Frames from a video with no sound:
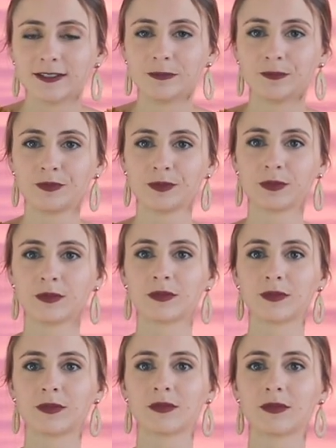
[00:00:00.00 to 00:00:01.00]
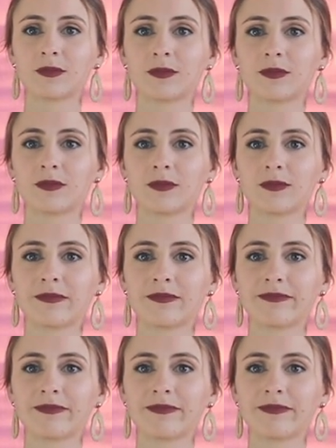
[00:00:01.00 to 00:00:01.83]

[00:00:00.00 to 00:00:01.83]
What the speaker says: (silence)